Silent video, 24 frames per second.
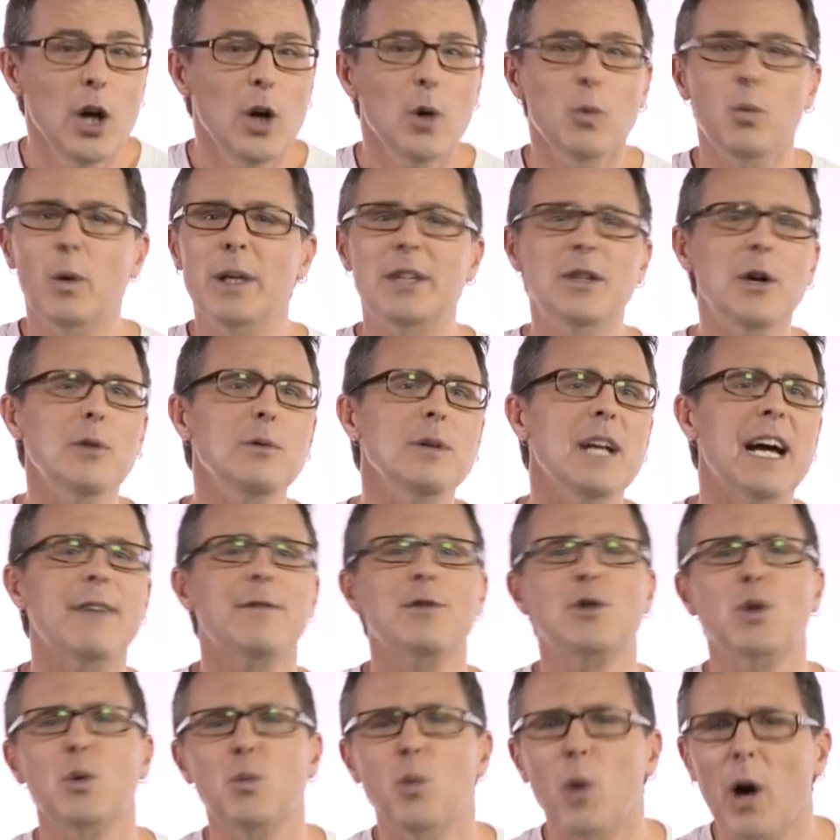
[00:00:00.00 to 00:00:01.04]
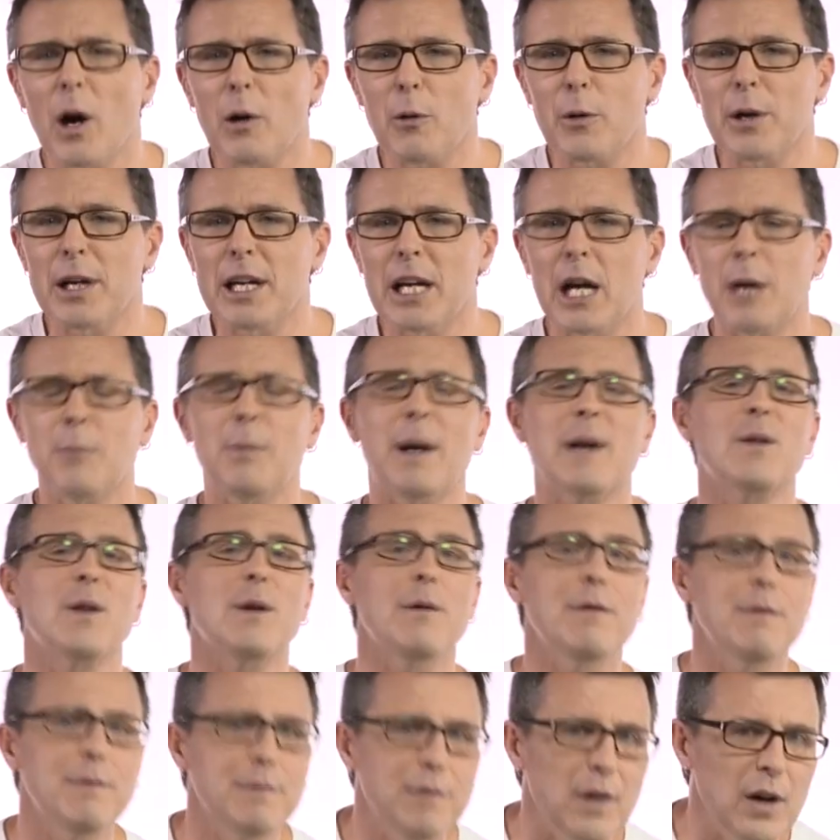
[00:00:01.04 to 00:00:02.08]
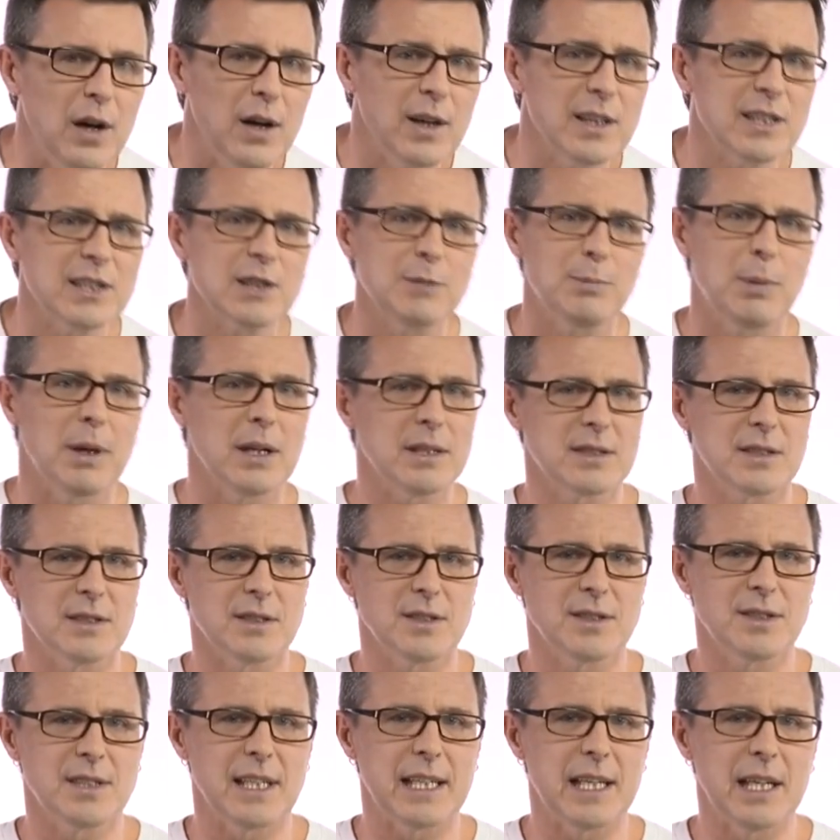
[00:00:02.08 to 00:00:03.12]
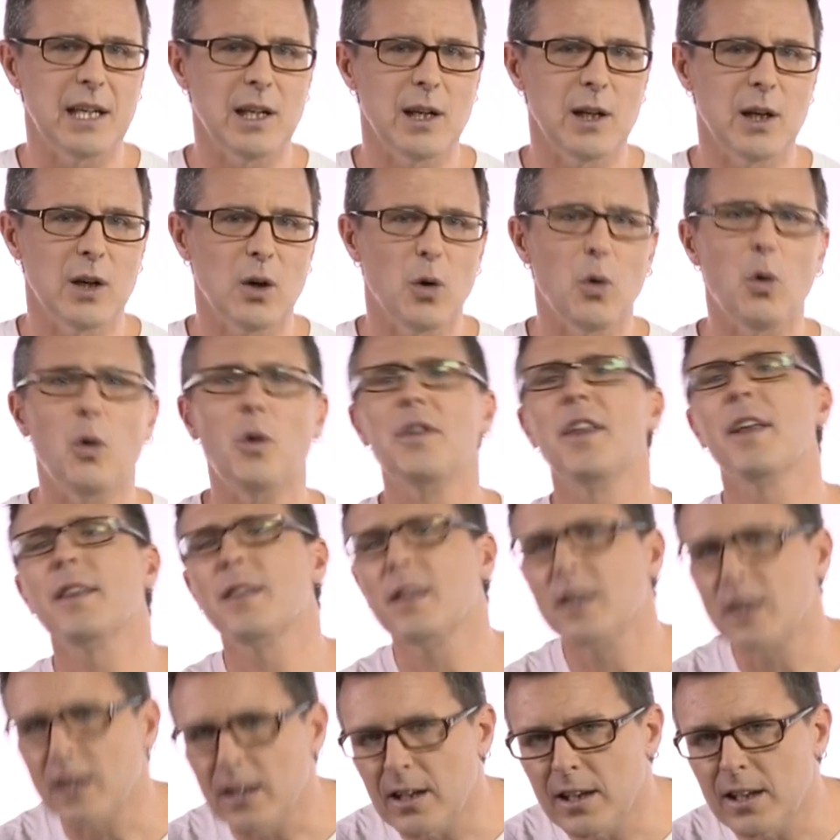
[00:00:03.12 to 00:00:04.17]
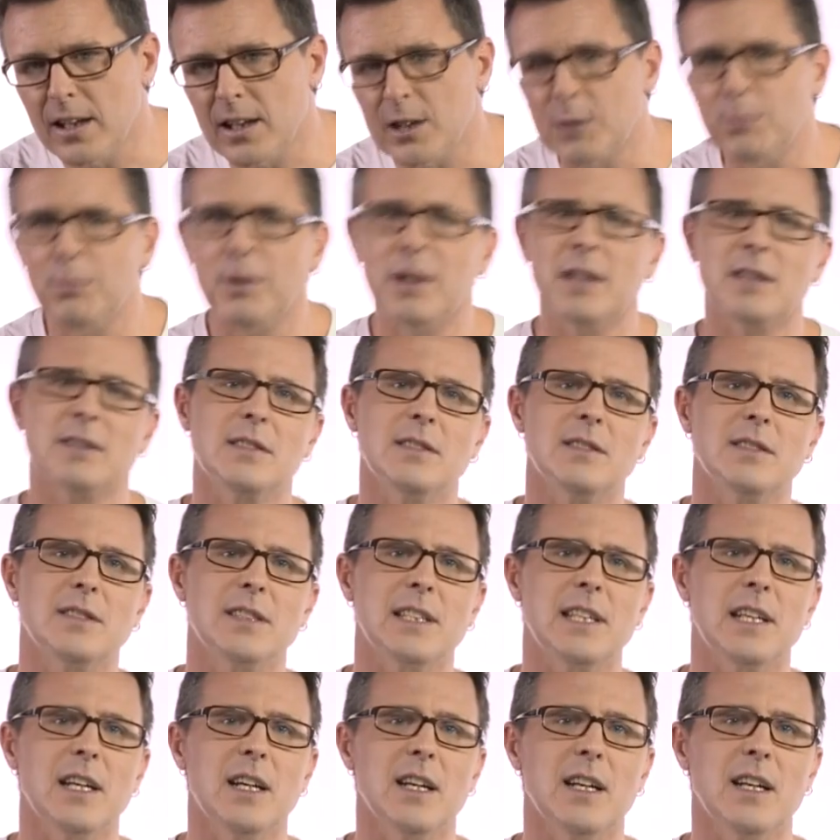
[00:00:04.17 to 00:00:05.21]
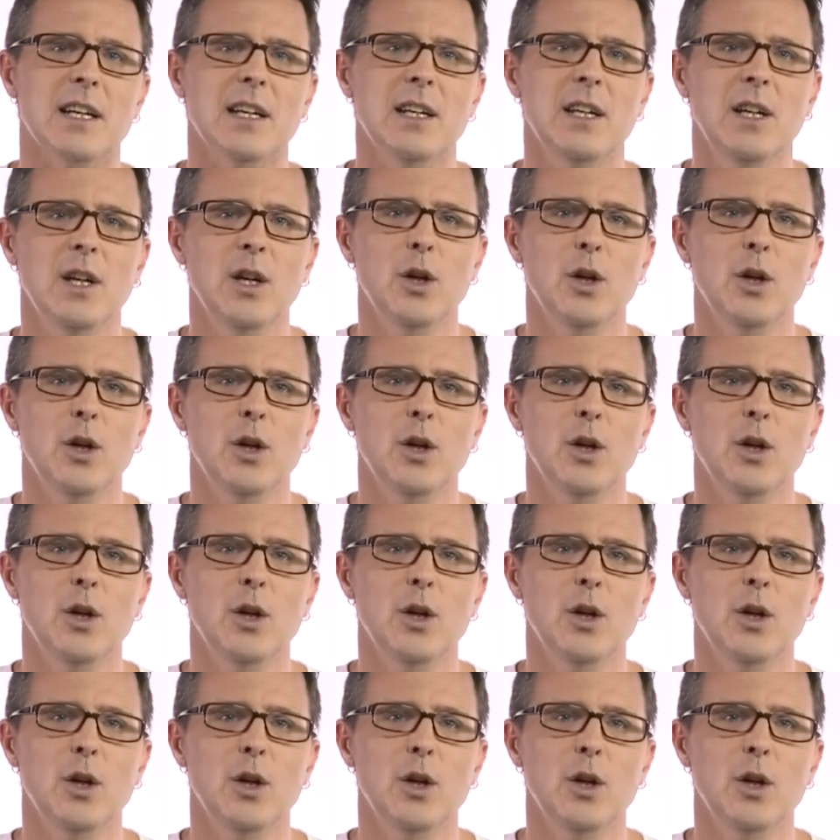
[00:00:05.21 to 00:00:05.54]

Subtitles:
We don't have to worry about the first person singular or the third person singular.